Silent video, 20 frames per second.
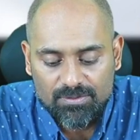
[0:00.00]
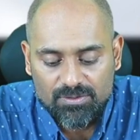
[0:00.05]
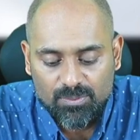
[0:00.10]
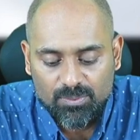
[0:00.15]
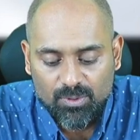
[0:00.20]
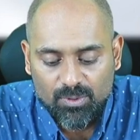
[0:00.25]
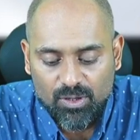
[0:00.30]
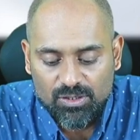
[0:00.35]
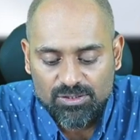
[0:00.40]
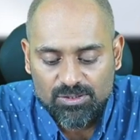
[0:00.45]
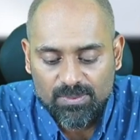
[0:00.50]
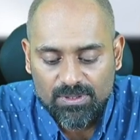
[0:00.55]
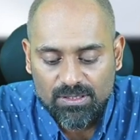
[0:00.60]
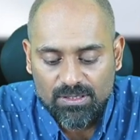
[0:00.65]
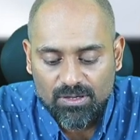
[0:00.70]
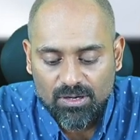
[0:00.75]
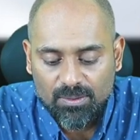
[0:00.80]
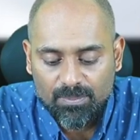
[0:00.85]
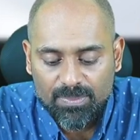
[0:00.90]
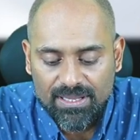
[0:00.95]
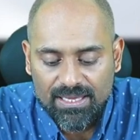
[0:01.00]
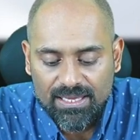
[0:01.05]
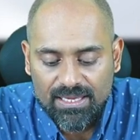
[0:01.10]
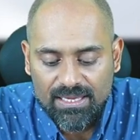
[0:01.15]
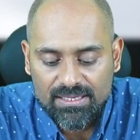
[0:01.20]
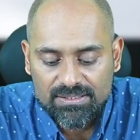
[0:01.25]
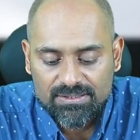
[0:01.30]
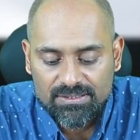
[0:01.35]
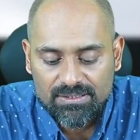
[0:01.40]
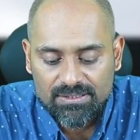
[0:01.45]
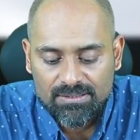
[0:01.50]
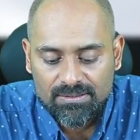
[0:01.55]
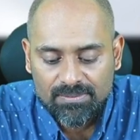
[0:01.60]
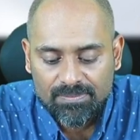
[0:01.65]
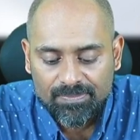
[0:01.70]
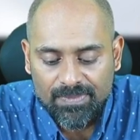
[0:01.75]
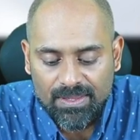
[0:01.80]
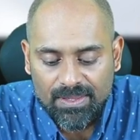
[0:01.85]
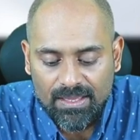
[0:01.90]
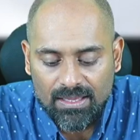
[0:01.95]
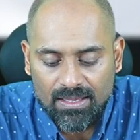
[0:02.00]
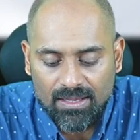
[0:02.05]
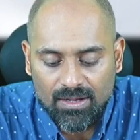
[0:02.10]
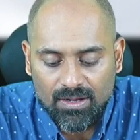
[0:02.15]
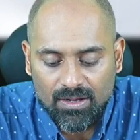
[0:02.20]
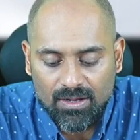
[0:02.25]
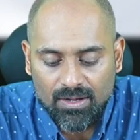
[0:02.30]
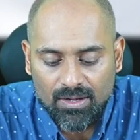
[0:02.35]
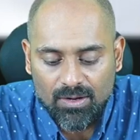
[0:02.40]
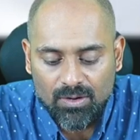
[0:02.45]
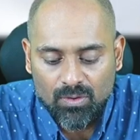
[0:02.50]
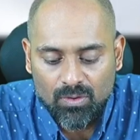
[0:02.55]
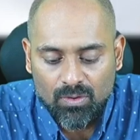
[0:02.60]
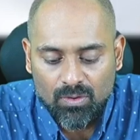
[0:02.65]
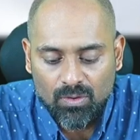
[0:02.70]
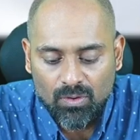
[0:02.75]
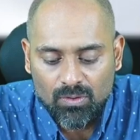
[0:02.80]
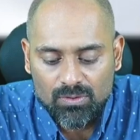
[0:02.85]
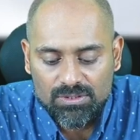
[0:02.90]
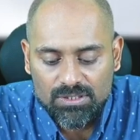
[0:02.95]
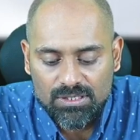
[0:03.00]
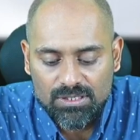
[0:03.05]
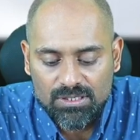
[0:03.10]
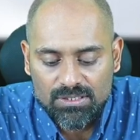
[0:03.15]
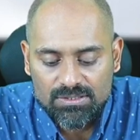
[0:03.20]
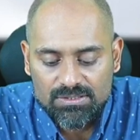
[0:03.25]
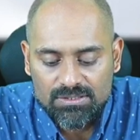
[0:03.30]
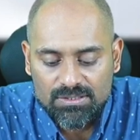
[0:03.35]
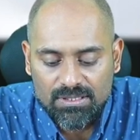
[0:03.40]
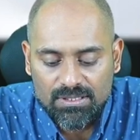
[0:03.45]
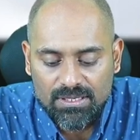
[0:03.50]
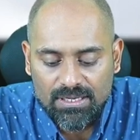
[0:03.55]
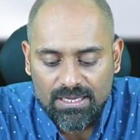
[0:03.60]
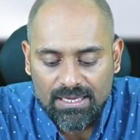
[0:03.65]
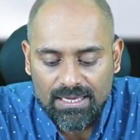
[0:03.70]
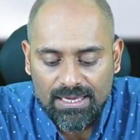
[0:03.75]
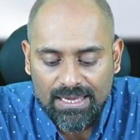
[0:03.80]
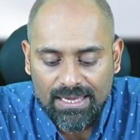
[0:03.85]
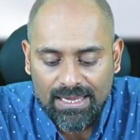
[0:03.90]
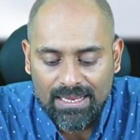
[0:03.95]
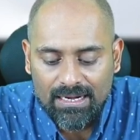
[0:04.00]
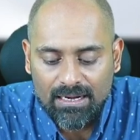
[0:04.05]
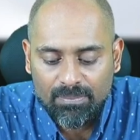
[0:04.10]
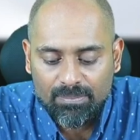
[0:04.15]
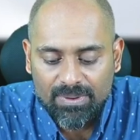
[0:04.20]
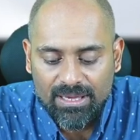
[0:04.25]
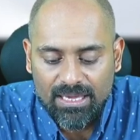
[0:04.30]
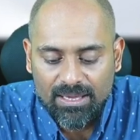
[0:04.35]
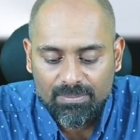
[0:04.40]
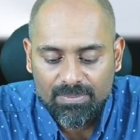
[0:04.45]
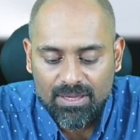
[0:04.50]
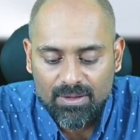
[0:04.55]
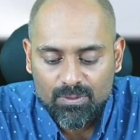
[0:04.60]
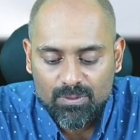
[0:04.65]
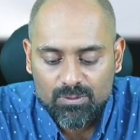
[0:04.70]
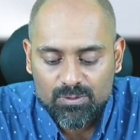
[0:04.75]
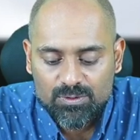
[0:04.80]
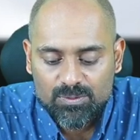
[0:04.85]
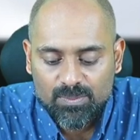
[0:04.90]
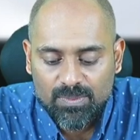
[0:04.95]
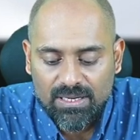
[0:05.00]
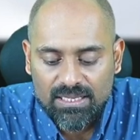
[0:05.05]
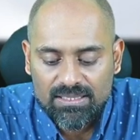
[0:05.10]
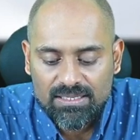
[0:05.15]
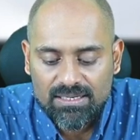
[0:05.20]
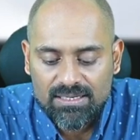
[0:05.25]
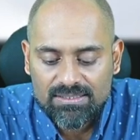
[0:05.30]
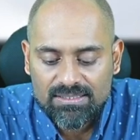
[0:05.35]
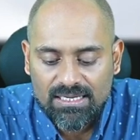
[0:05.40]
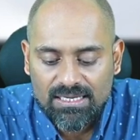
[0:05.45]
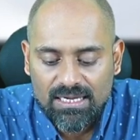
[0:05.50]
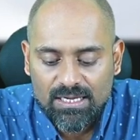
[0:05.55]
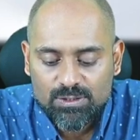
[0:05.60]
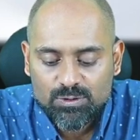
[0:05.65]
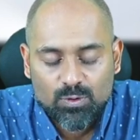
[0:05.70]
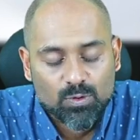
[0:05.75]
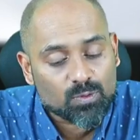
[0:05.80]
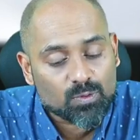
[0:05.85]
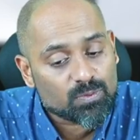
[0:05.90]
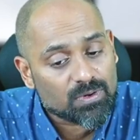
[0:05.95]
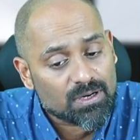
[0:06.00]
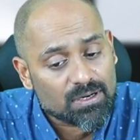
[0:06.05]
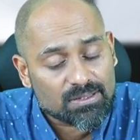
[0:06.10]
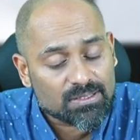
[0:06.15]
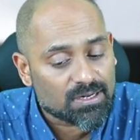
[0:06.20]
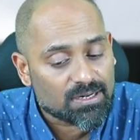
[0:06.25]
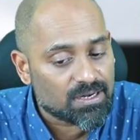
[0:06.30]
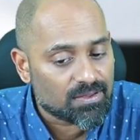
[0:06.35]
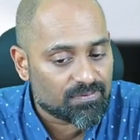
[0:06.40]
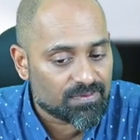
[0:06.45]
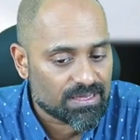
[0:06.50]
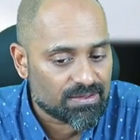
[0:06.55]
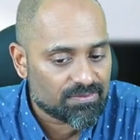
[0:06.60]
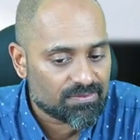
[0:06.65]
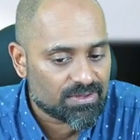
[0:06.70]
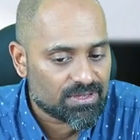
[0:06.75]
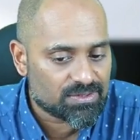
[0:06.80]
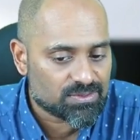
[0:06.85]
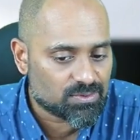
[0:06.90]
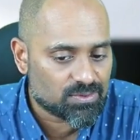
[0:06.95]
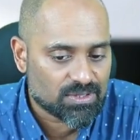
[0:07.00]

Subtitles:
So possible complication noticed in a baby whose mother is aged over 35 years.